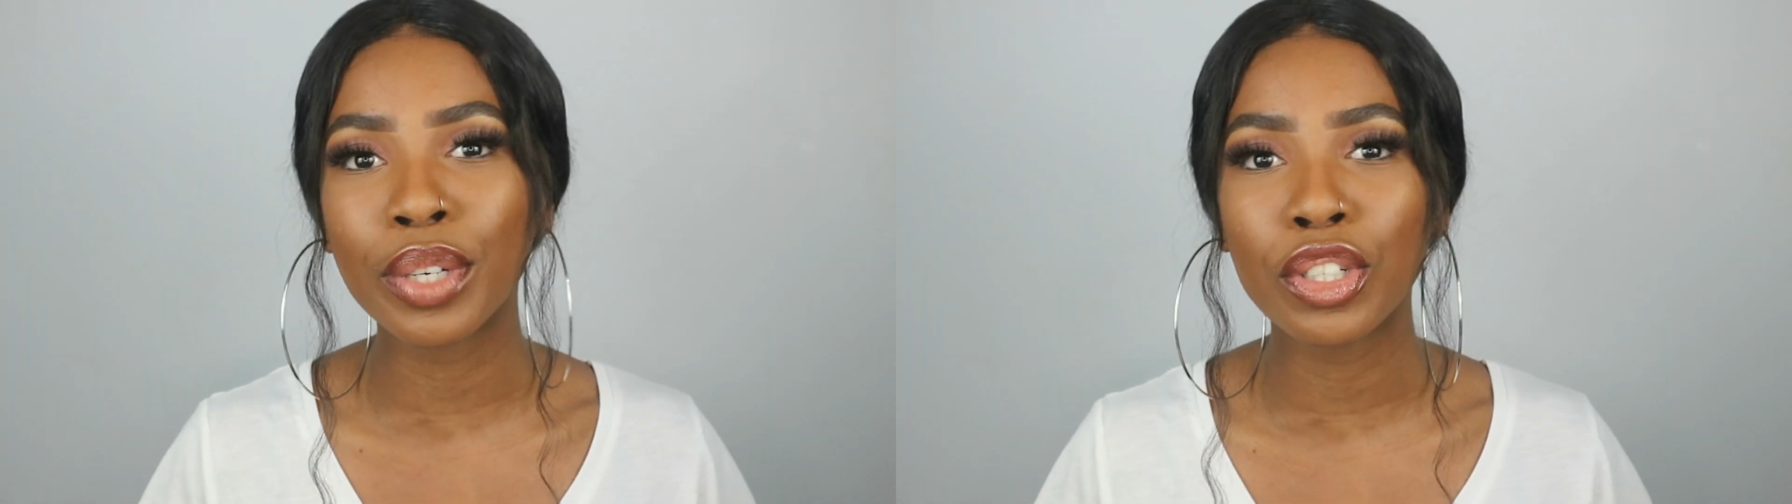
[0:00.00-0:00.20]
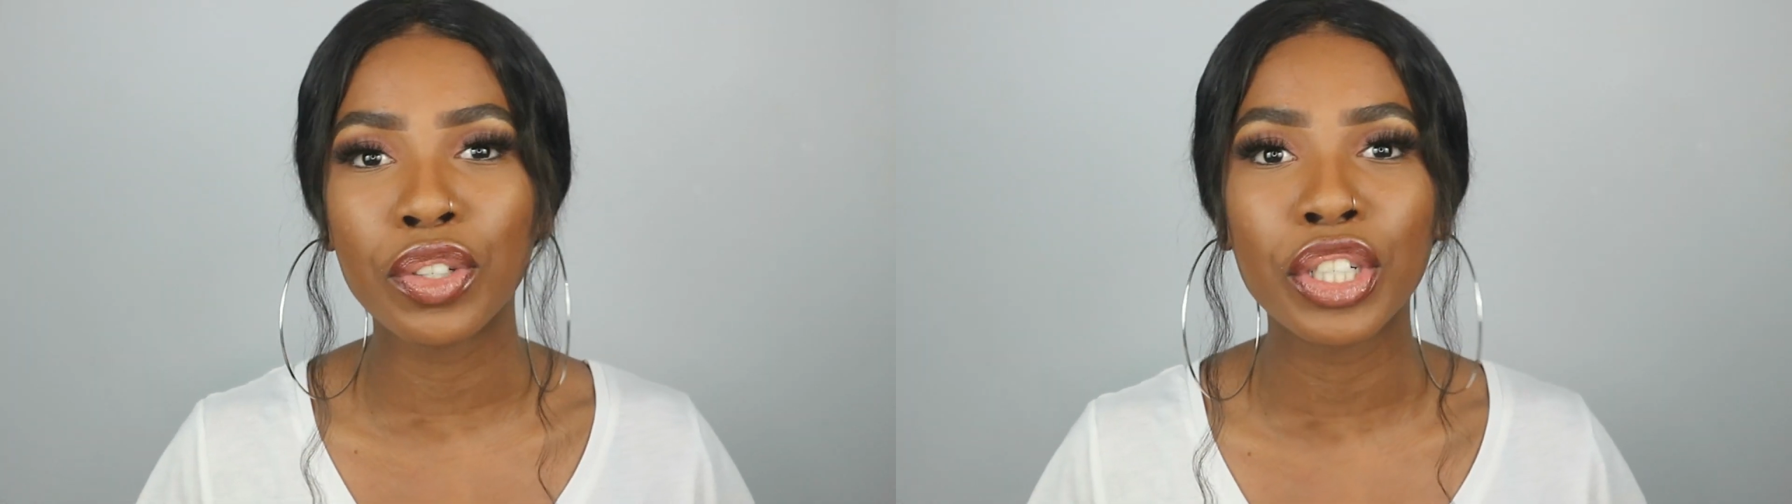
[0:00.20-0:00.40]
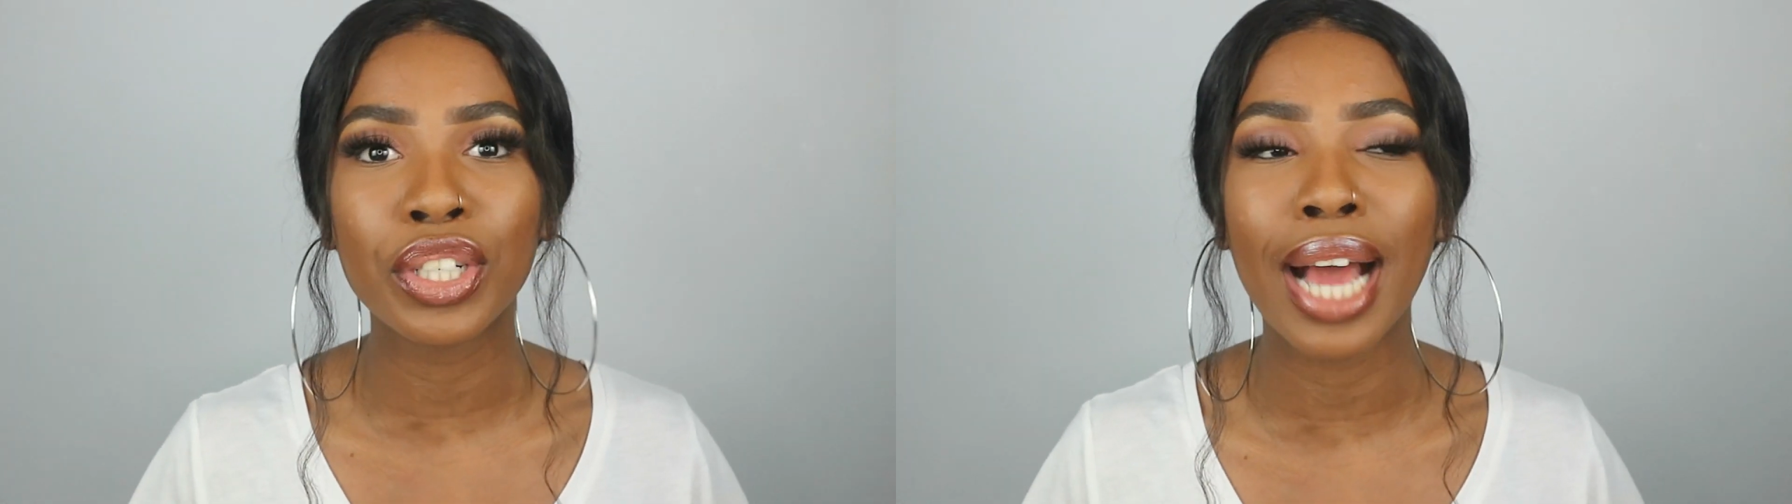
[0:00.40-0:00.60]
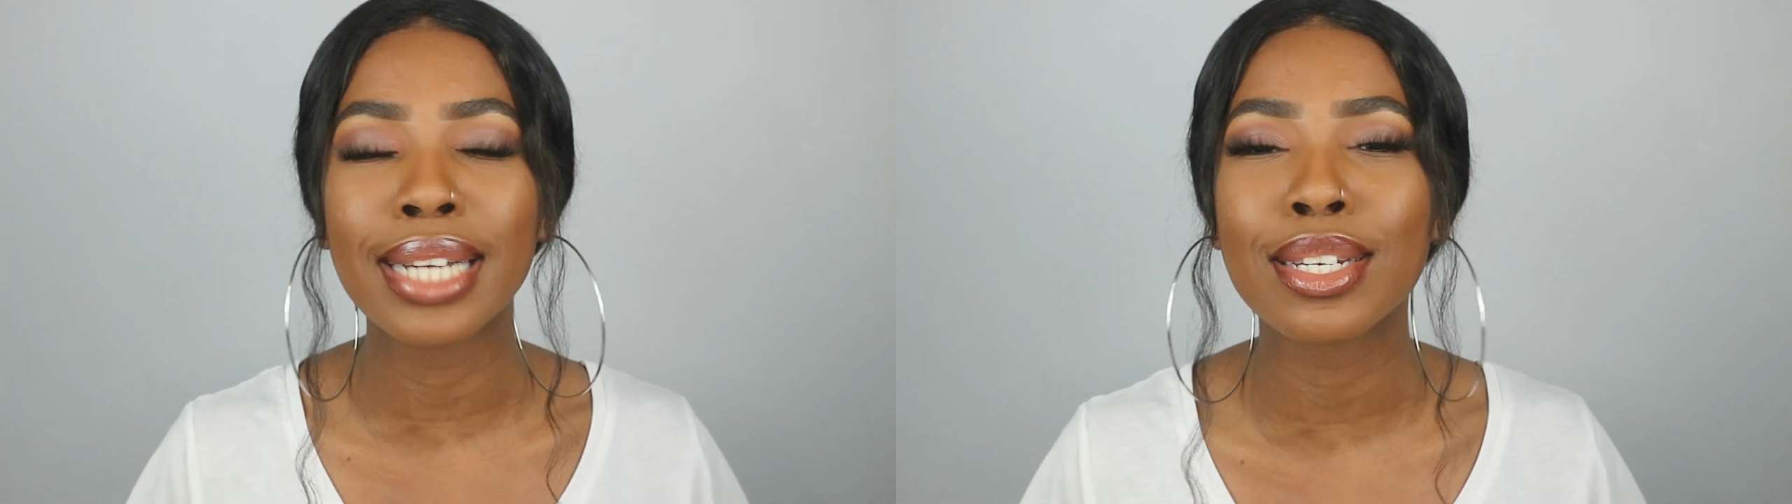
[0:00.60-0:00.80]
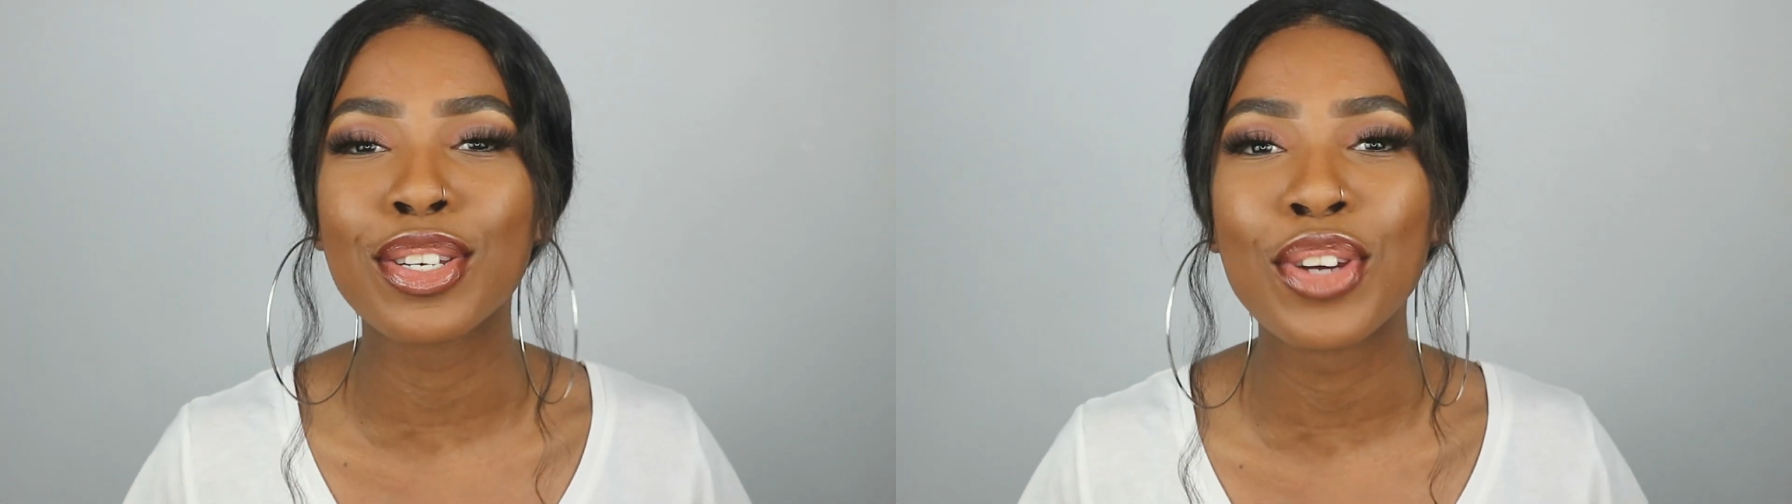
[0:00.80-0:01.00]
registration,
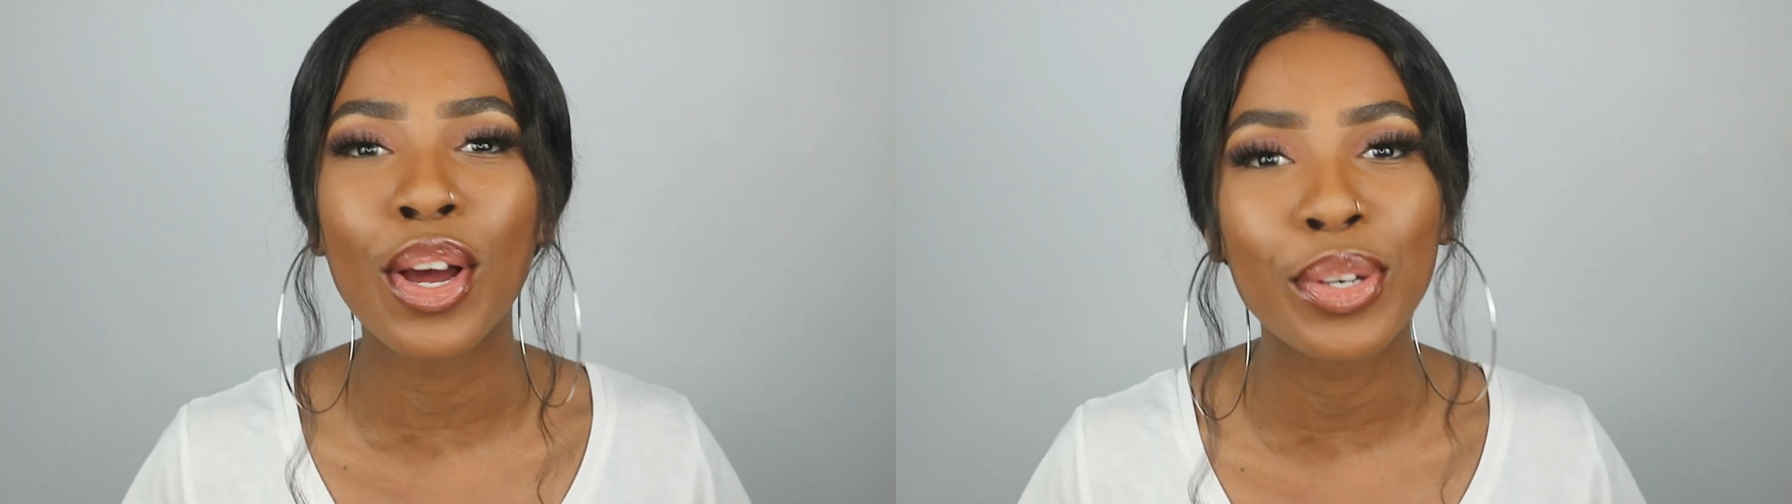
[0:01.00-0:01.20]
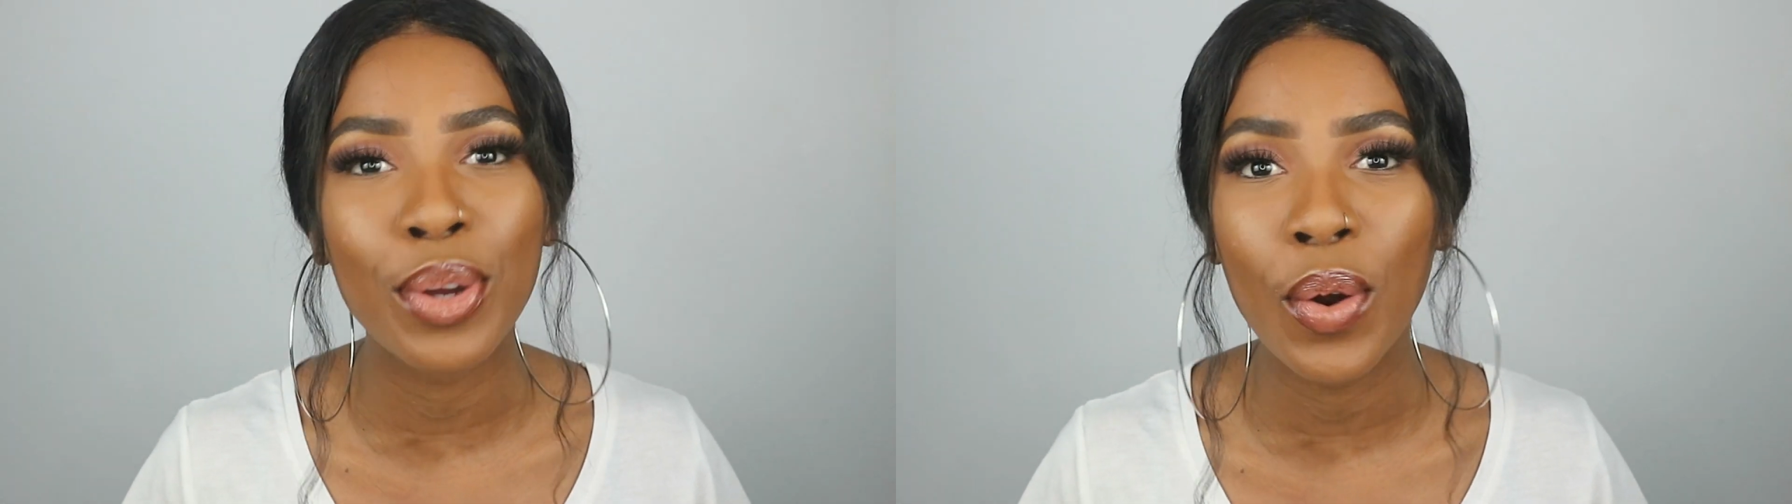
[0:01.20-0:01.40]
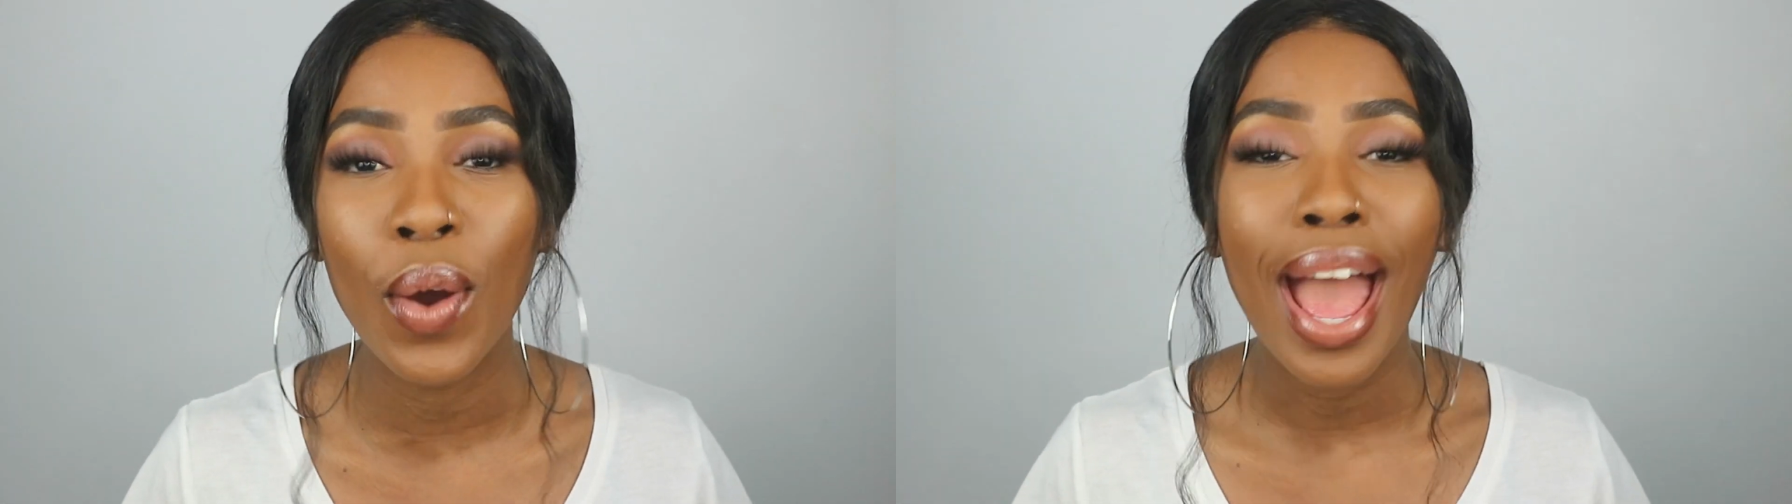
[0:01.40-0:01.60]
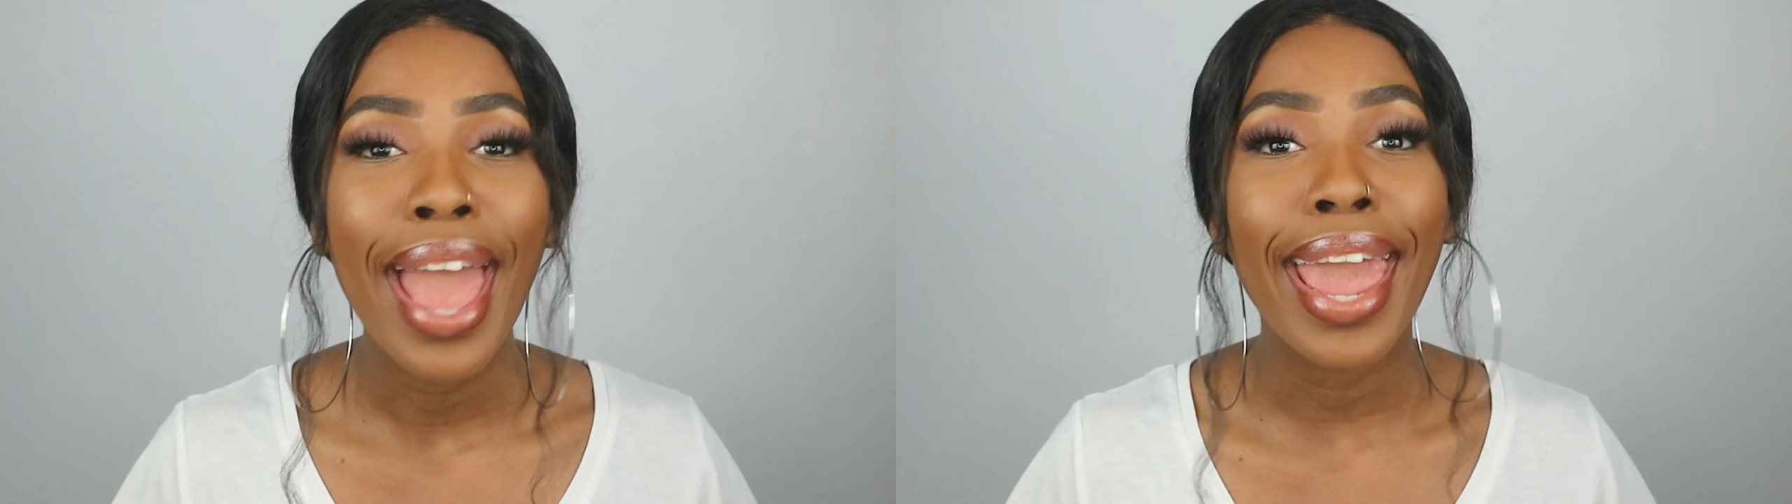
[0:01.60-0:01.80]
I did not know